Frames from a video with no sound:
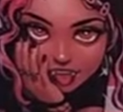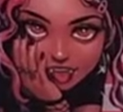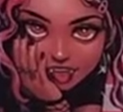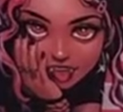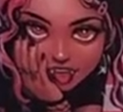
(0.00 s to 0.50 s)

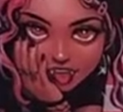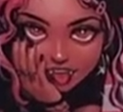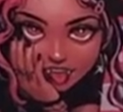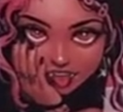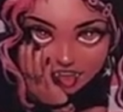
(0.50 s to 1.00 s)

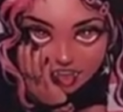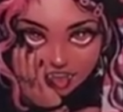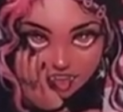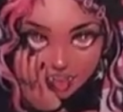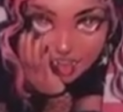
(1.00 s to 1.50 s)

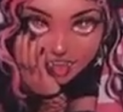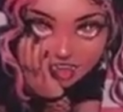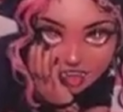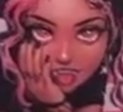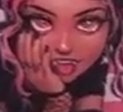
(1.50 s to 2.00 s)

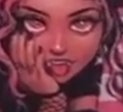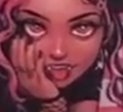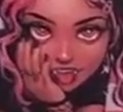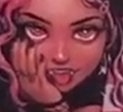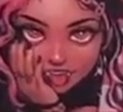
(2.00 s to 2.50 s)

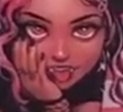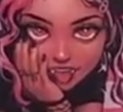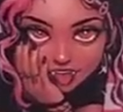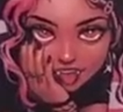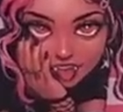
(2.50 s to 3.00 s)

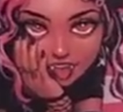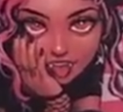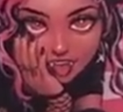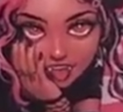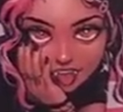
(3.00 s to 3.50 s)

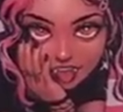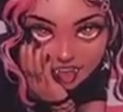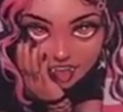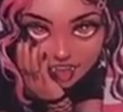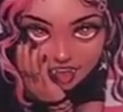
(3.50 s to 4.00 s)

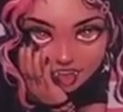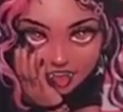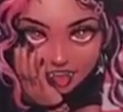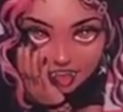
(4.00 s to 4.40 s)
Nobody speaks.